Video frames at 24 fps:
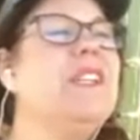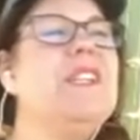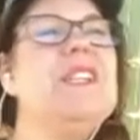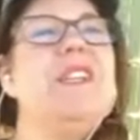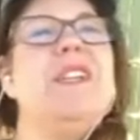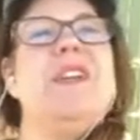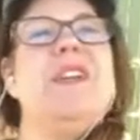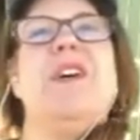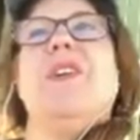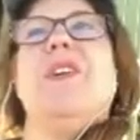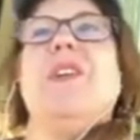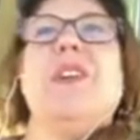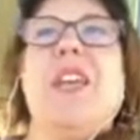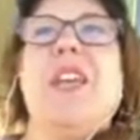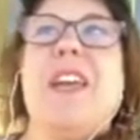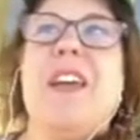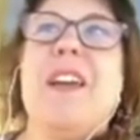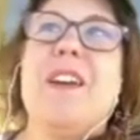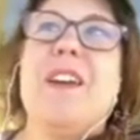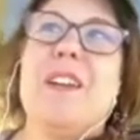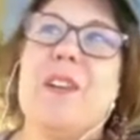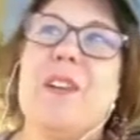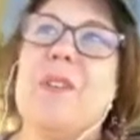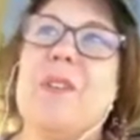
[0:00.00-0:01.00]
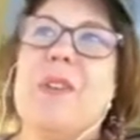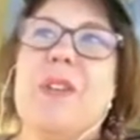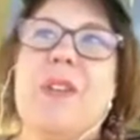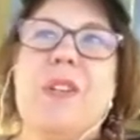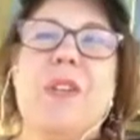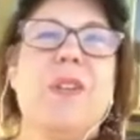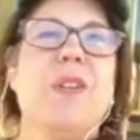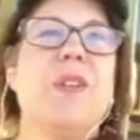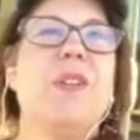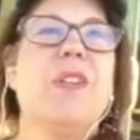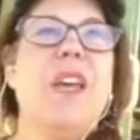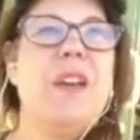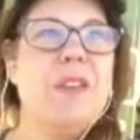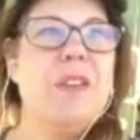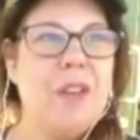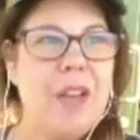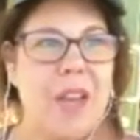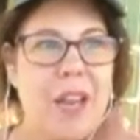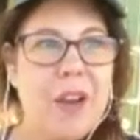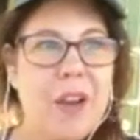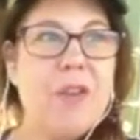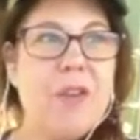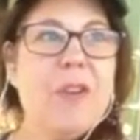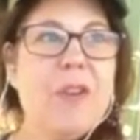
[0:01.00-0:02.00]
You can't go near that
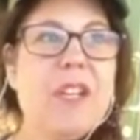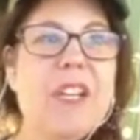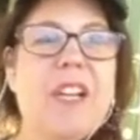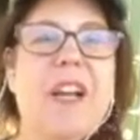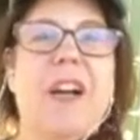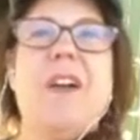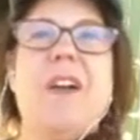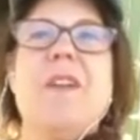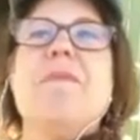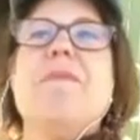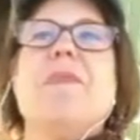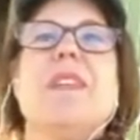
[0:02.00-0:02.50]
area.